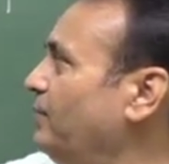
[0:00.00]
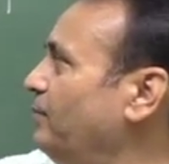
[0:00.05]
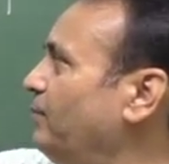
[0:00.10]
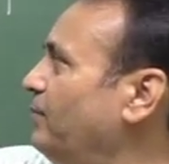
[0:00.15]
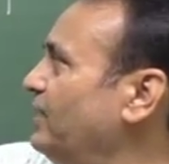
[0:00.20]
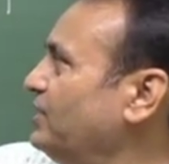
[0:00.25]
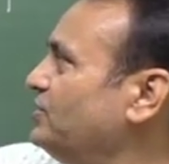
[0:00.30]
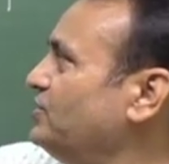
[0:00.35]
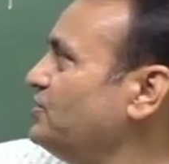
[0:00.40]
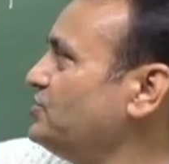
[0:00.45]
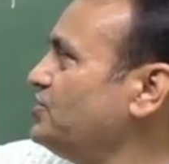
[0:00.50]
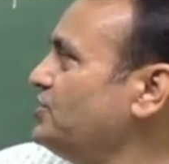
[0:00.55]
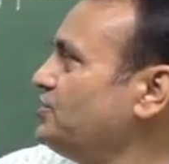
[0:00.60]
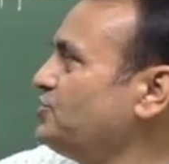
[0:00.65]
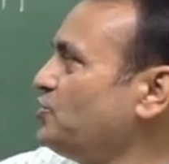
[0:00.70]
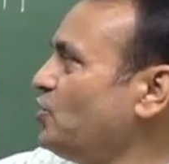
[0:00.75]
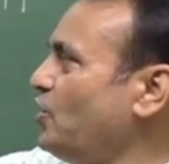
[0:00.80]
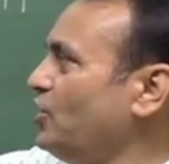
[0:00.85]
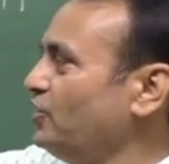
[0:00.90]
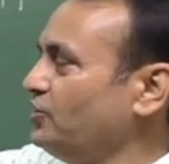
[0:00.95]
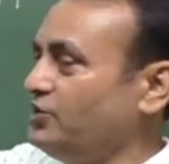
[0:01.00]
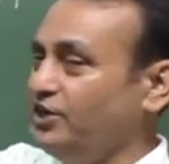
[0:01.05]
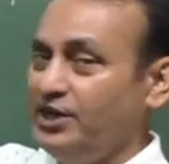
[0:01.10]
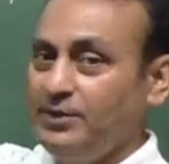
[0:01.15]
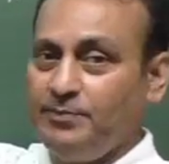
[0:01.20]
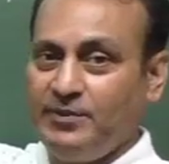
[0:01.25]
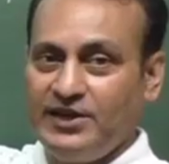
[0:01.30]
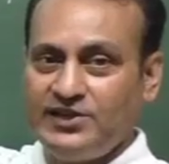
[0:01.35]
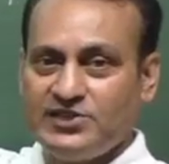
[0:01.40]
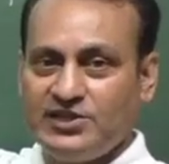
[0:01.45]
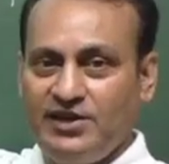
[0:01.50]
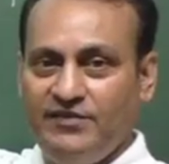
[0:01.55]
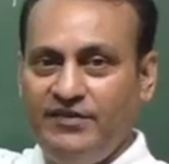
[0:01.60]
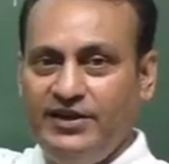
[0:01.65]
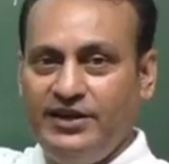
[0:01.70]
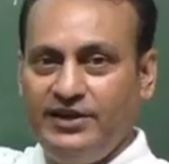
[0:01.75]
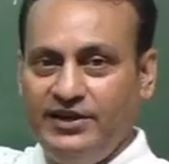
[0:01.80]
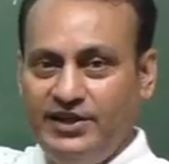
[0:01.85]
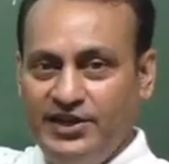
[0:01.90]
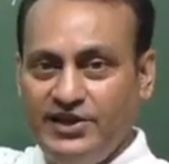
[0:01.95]
But this is wrong. 3 plus
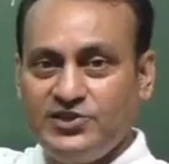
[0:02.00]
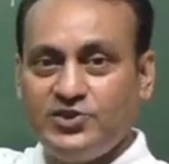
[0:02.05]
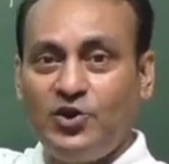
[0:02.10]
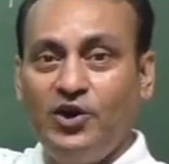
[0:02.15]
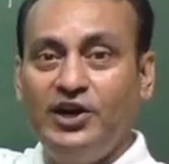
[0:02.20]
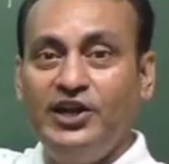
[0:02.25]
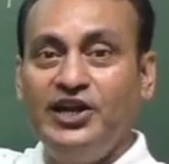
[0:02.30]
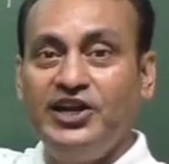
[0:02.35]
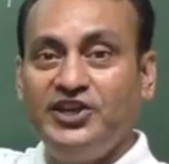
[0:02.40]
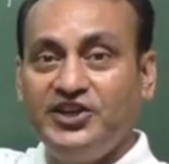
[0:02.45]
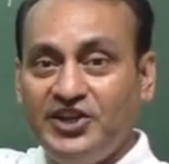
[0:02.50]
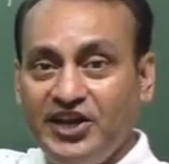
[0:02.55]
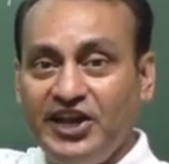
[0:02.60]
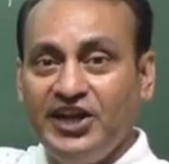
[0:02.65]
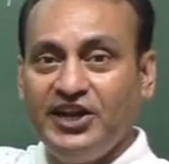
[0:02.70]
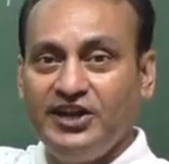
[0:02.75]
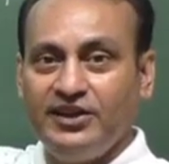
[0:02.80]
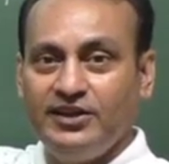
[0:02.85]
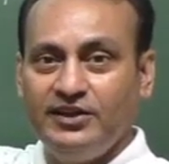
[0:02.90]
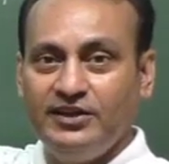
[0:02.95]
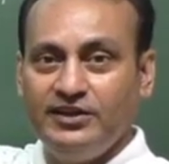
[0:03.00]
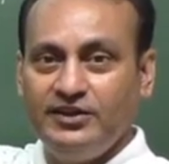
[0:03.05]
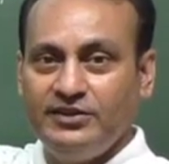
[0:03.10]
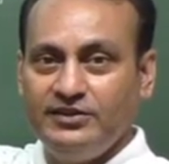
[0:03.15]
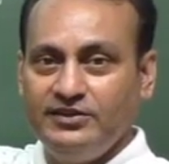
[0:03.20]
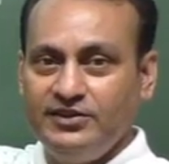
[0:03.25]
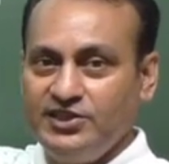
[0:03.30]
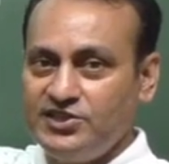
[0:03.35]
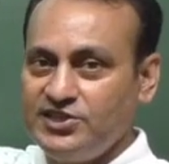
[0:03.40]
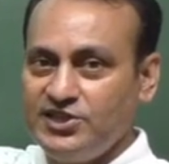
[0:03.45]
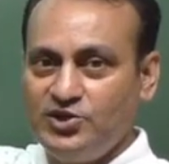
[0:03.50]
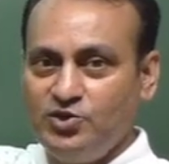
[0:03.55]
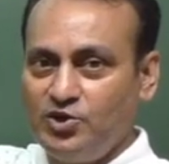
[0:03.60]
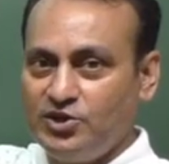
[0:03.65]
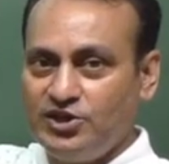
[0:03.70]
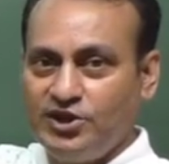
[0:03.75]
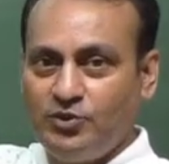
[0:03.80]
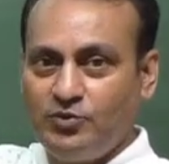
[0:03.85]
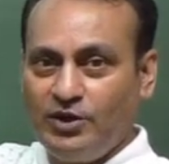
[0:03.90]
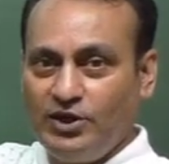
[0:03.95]
7 is only 10. This is
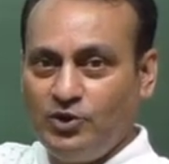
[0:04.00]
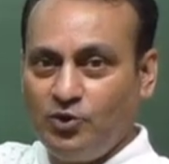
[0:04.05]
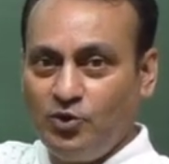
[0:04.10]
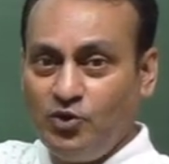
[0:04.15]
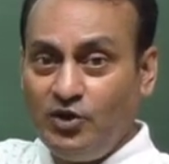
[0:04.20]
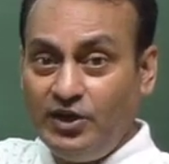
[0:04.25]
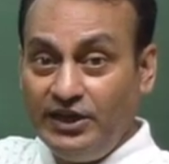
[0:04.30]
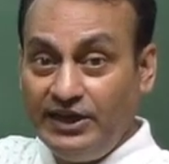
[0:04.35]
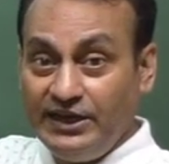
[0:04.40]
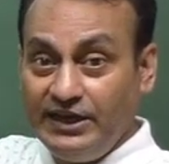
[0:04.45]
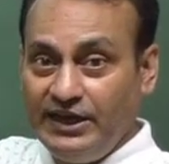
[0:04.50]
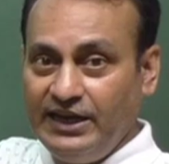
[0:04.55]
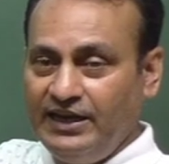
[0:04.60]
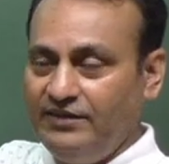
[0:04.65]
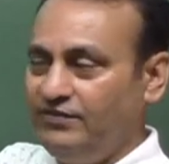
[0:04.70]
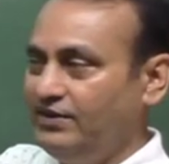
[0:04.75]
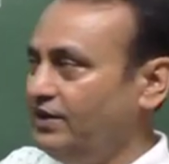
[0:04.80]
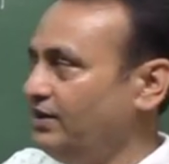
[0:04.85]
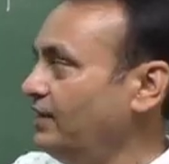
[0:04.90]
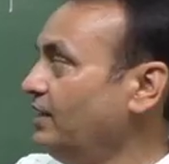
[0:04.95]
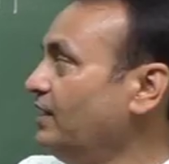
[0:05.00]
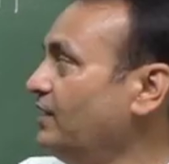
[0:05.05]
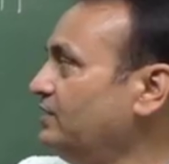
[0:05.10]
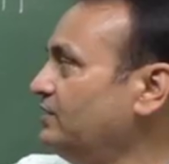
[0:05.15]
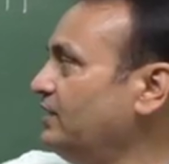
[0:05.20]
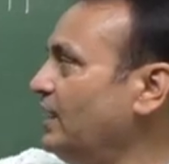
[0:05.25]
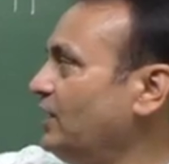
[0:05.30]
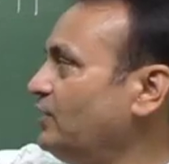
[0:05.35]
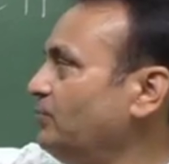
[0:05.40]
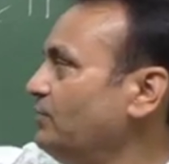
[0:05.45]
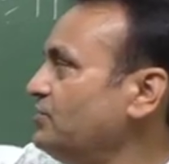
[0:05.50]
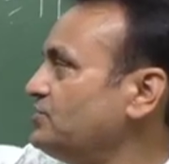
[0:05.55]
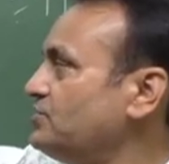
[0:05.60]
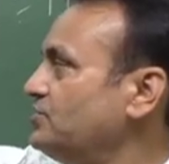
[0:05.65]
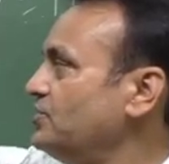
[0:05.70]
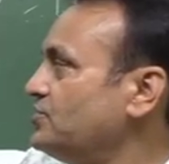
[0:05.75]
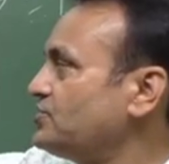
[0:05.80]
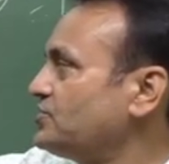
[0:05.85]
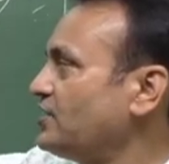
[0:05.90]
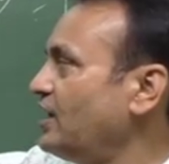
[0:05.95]
not equal to 11. That means
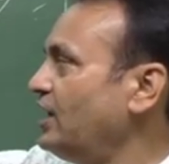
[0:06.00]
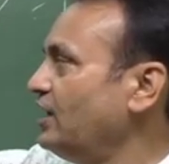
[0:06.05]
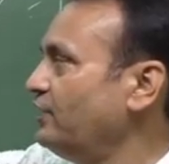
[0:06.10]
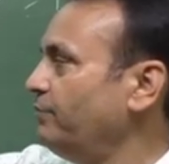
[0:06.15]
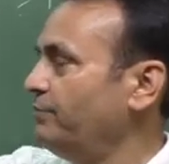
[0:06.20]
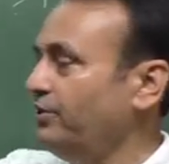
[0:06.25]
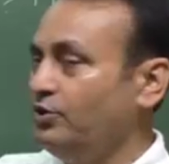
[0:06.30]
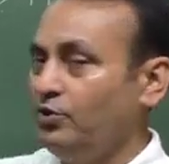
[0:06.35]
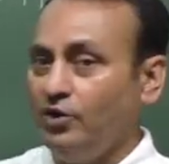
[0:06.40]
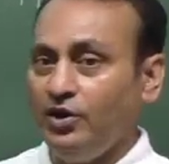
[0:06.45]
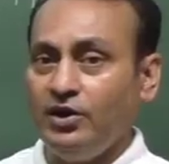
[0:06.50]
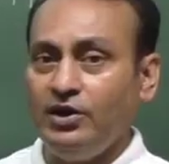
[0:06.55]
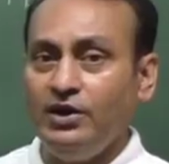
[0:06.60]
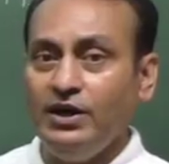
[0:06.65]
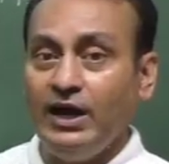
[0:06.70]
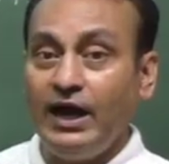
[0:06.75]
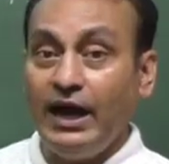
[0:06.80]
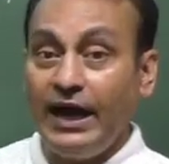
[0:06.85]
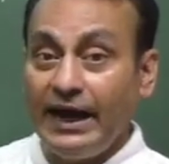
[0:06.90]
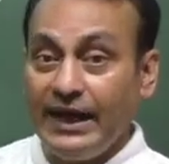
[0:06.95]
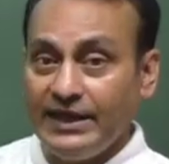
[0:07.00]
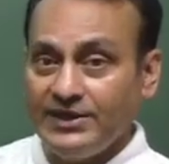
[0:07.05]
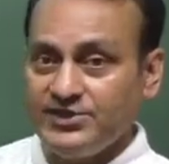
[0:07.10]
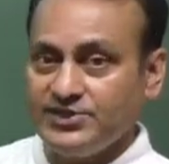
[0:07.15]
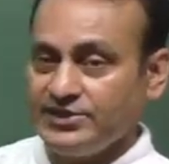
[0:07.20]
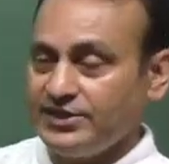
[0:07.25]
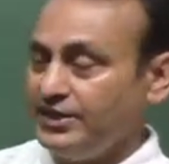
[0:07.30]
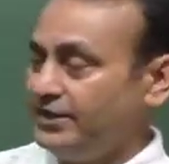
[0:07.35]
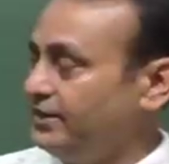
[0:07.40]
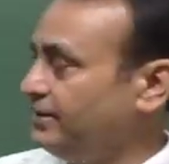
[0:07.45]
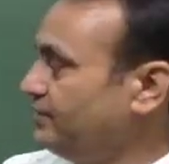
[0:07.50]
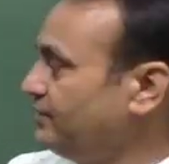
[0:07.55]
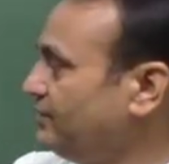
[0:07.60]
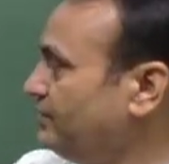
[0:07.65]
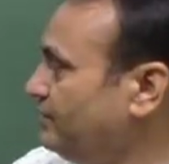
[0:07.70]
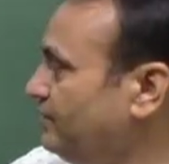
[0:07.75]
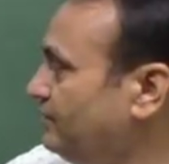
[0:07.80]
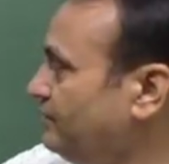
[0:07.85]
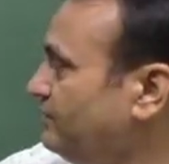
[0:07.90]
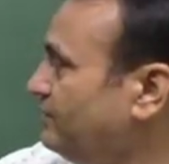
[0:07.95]
this can't be your answer.
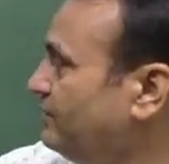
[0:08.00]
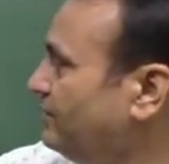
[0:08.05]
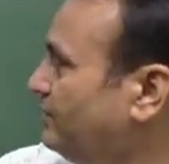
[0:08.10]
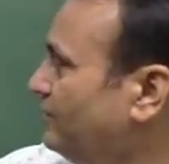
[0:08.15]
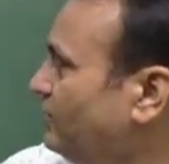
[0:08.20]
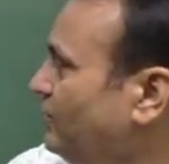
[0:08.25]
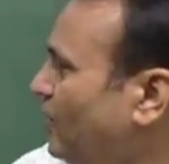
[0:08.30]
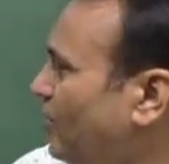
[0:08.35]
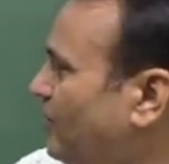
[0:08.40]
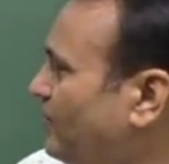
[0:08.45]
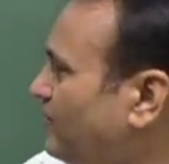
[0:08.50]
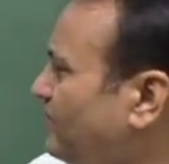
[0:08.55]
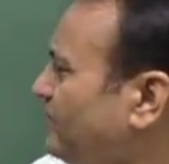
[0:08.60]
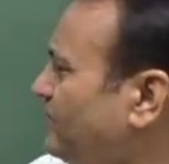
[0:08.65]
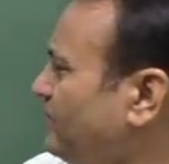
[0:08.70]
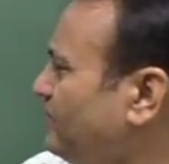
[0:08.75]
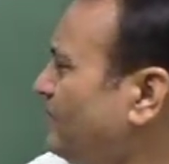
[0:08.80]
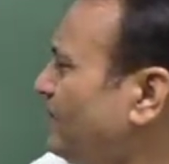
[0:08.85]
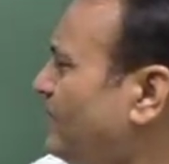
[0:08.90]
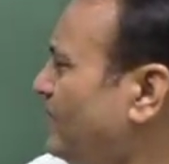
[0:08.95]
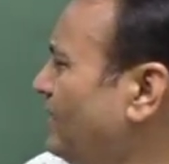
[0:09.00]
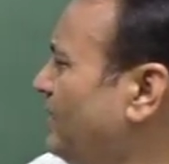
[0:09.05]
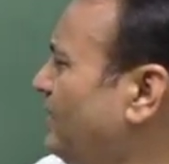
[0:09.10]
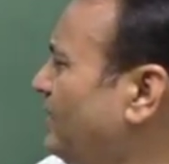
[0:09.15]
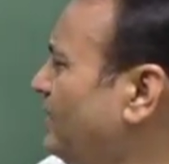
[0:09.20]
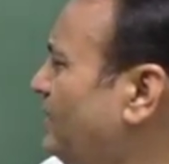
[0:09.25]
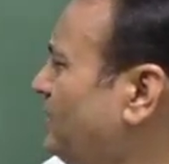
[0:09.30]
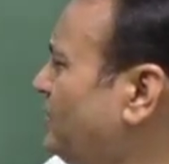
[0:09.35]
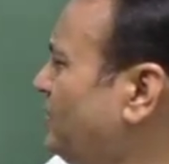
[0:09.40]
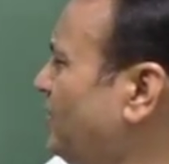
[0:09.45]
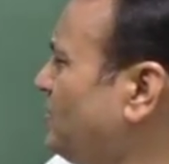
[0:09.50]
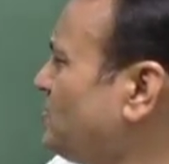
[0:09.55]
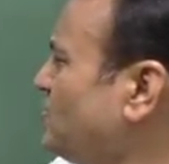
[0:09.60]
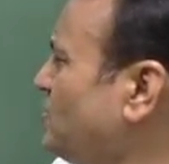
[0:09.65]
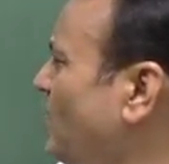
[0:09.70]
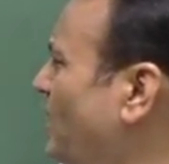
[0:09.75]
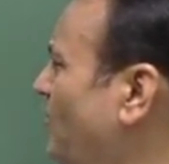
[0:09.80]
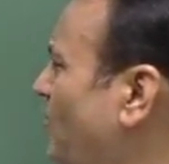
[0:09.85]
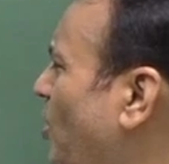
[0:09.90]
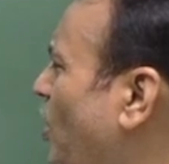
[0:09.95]
Now, the
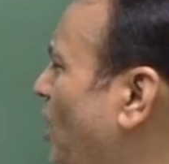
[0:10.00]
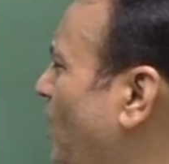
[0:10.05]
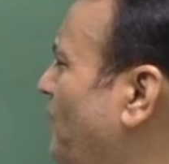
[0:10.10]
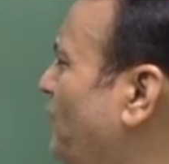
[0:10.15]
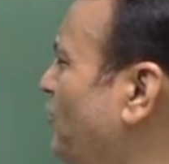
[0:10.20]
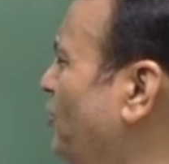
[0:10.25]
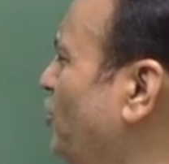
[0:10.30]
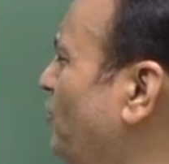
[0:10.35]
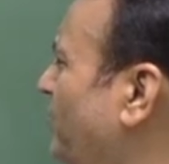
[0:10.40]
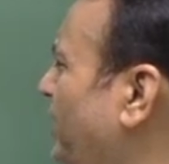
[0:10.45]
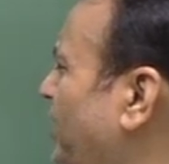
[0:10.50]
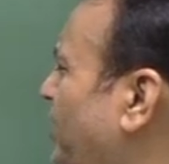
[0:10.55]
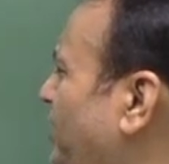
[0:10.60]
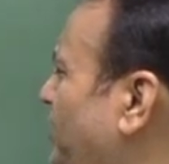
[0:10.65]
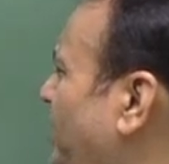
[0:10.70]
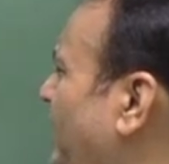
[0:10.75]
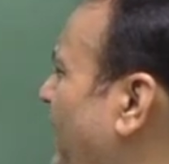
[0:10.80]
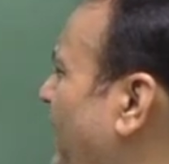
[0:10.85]
sum of numerator